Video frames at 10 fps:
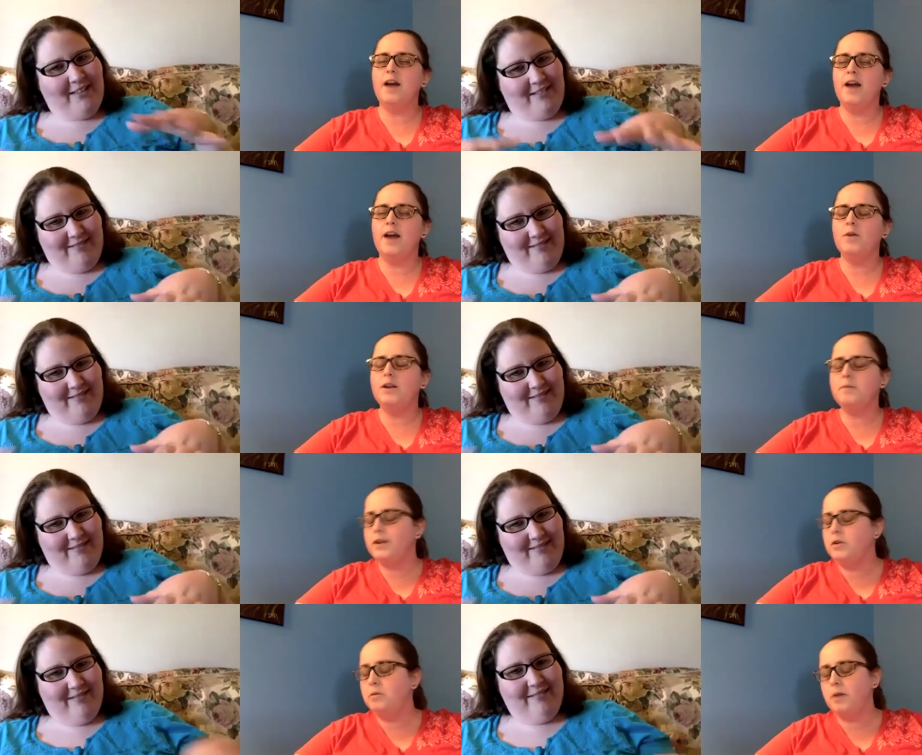Speaker 1: I one of my
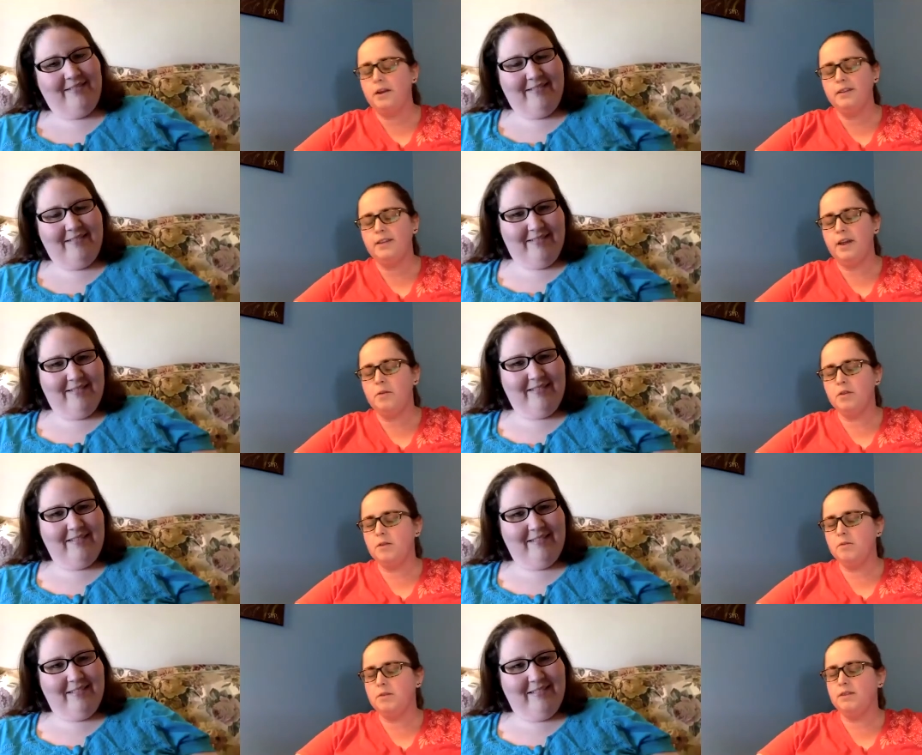Newberries. I really
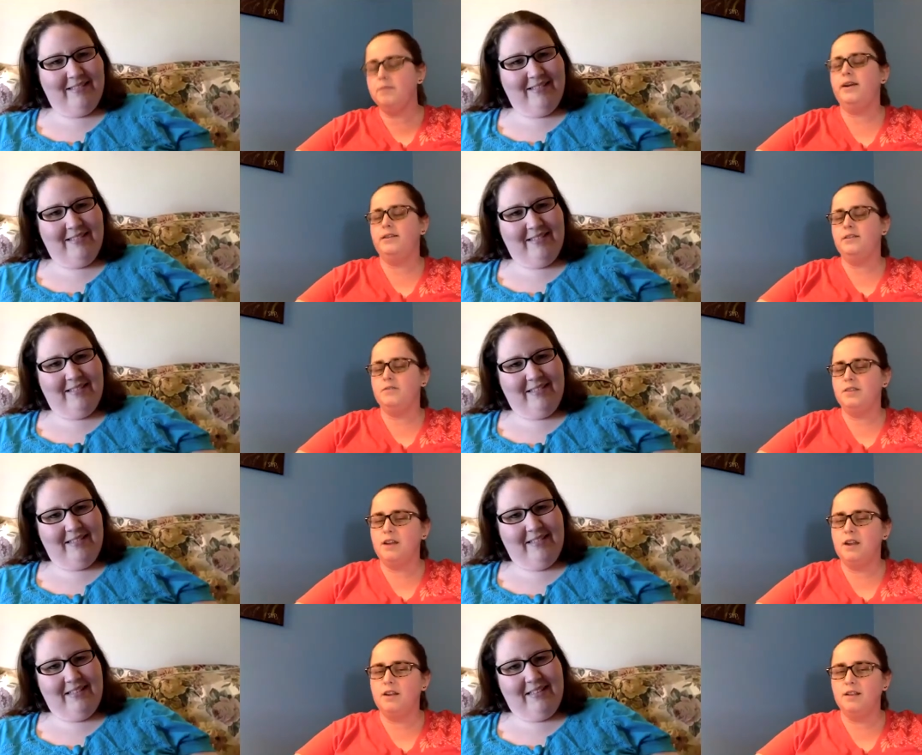would be surprised if it's
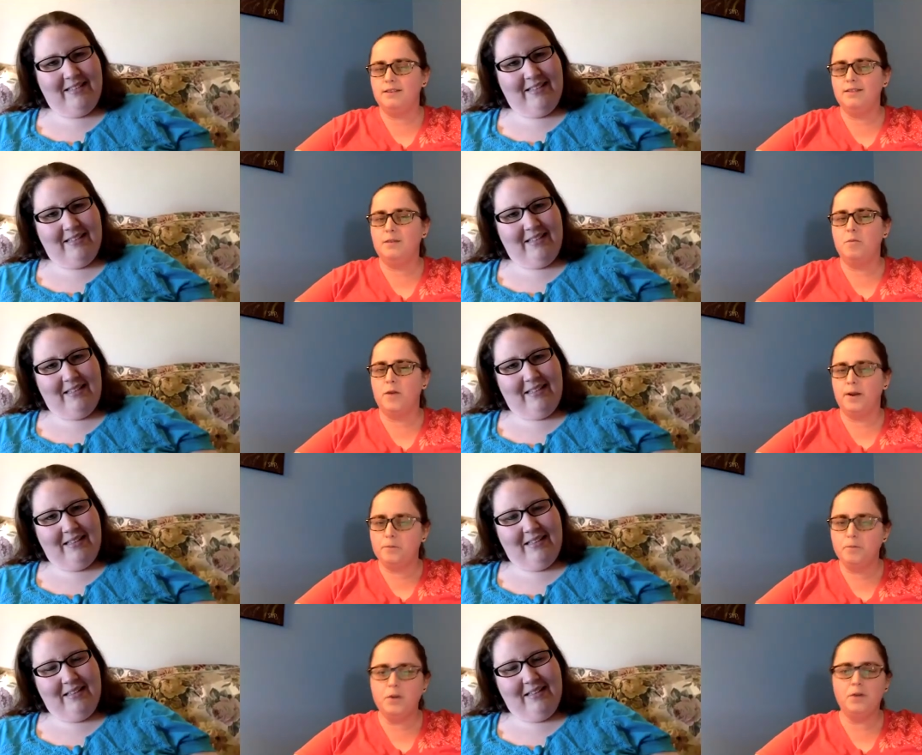not on a list somewhere.
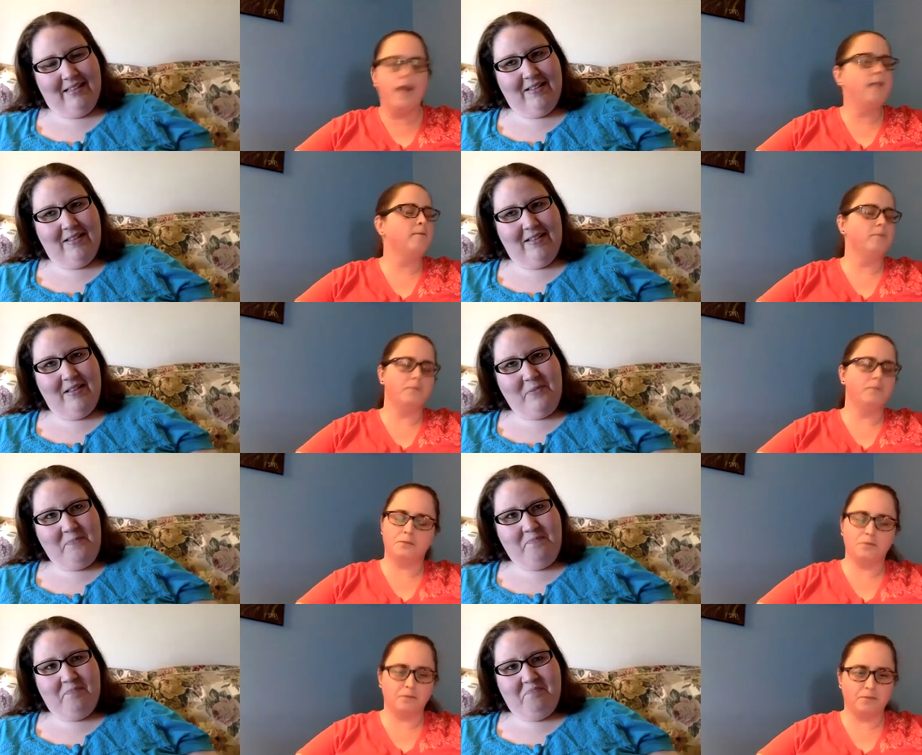But okay,
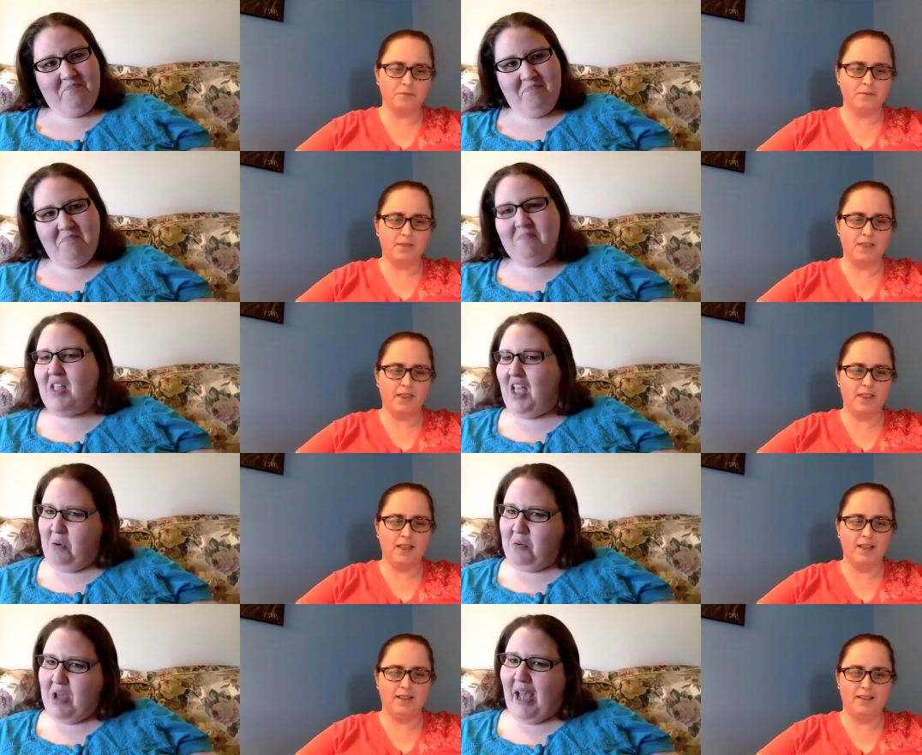
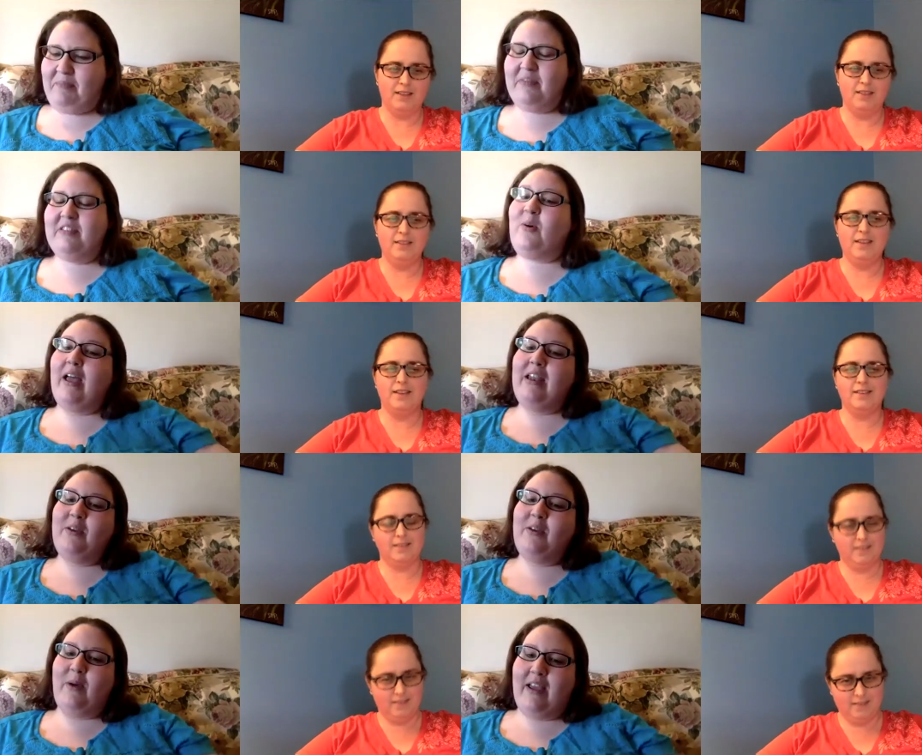okay.
Speaker 2: So
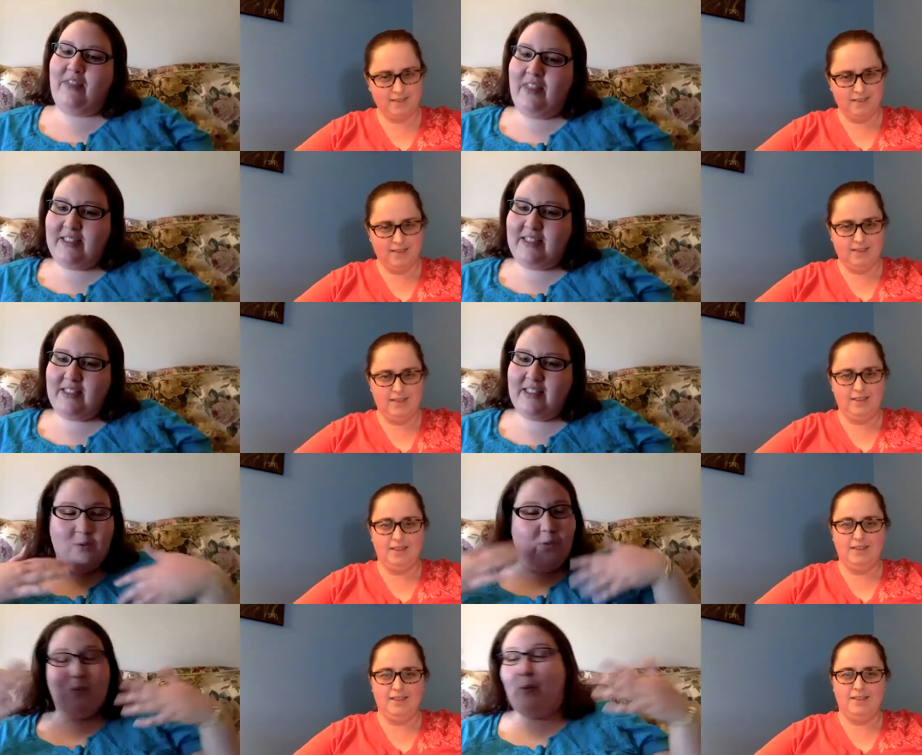anyway, this
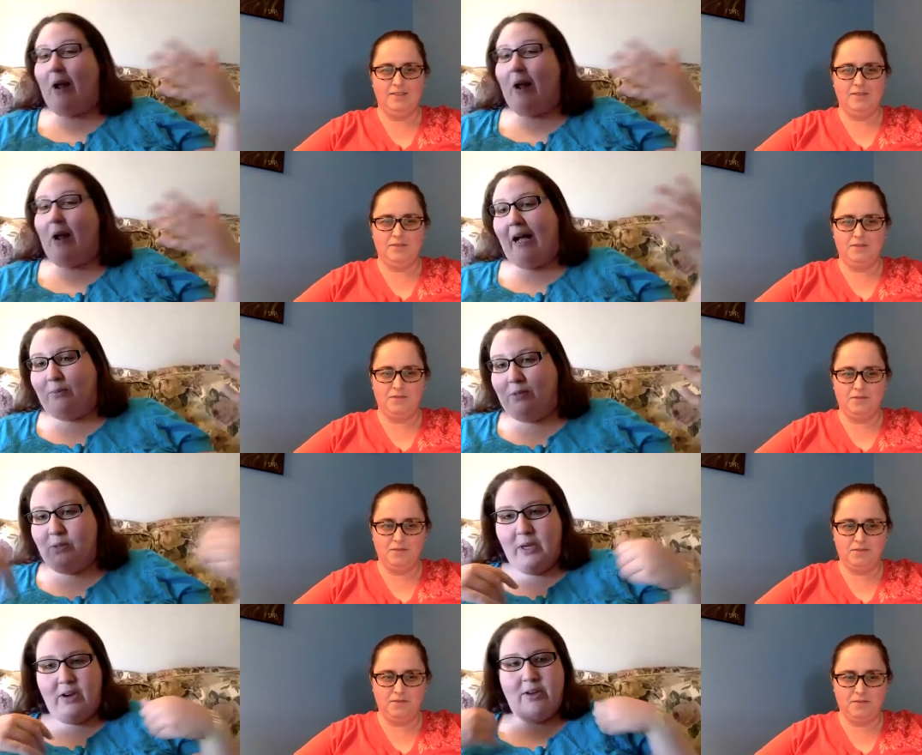round we are
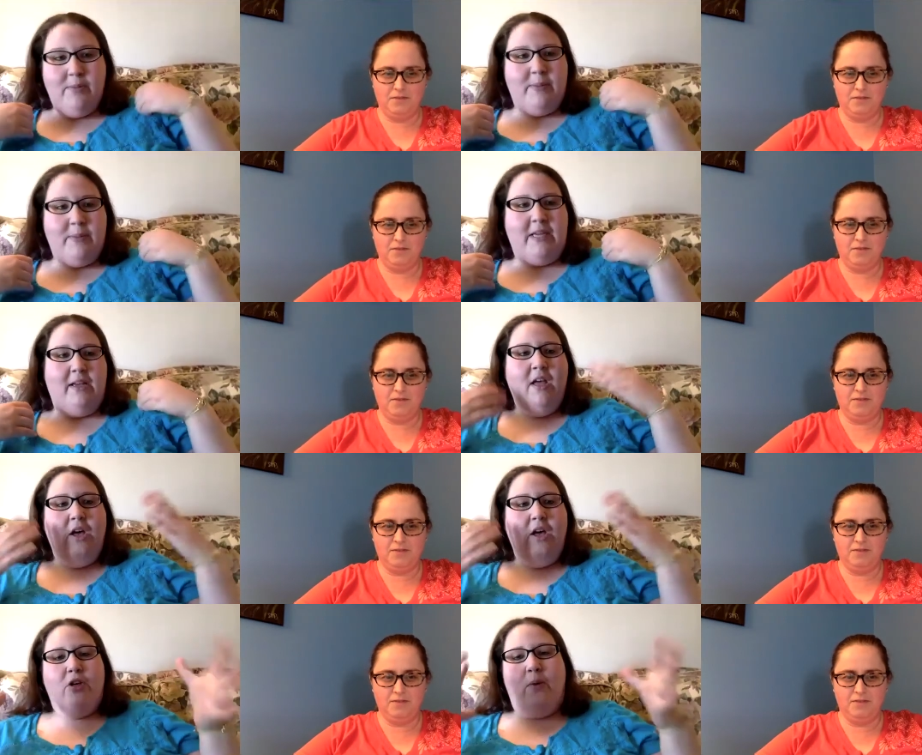gonna be
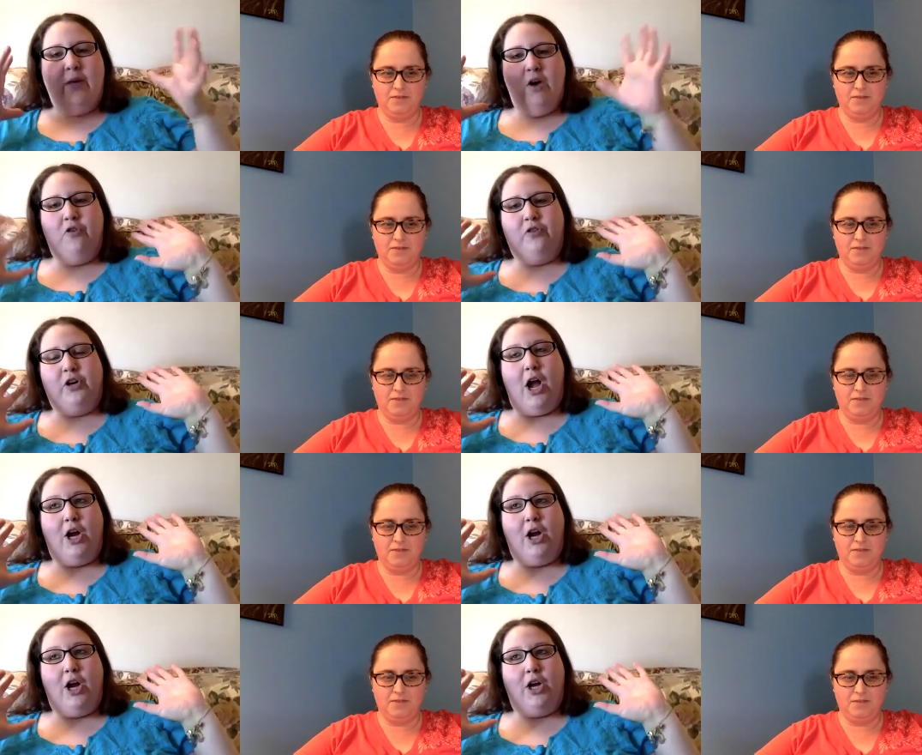going over our
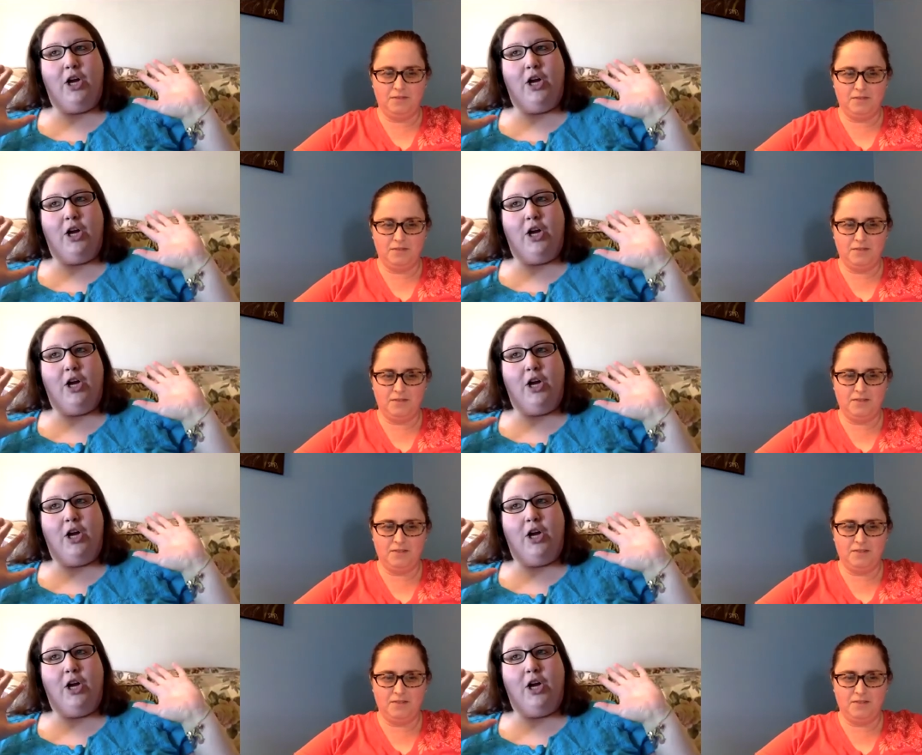current list of